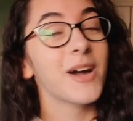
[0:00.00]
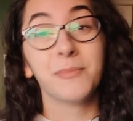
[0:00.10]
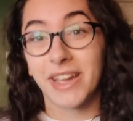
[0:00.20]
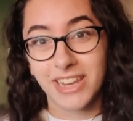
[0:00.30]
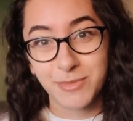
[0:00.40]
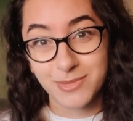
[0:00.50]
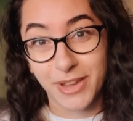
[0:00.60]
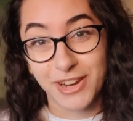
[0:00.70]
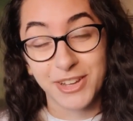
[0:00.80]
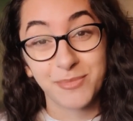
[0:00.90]
My name is
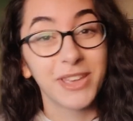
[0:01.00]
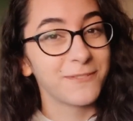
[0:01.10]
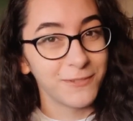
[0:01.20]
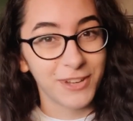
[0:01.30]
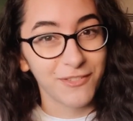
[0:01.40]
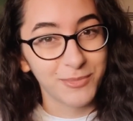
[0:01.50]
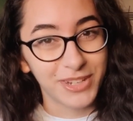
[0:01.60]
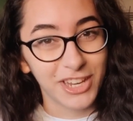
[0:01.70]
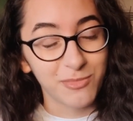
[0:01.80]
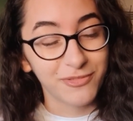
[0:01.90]
Miriam, if you've never
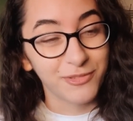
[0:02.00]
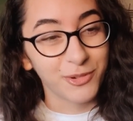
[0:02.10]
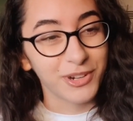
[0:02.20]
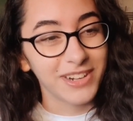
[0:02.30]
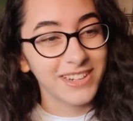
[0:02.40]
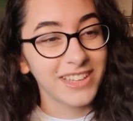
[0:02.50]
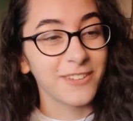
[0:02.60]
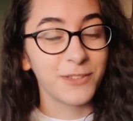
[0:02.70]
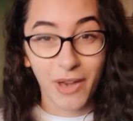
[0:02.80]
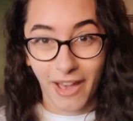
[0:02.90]
been here before.
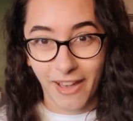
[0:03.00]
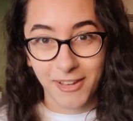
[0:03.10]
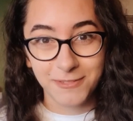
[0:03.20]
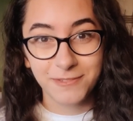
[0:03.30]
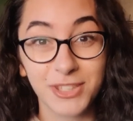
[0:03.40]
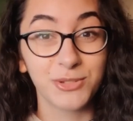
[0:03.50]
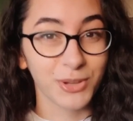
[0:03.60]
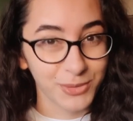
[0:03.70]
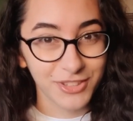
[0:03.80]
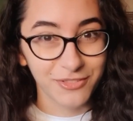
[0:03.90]
If you have, you
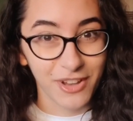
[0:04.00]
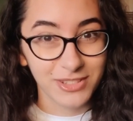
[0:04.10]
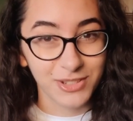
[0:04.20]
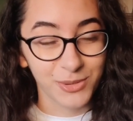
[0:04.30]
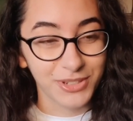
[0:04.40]
know what the fuck's going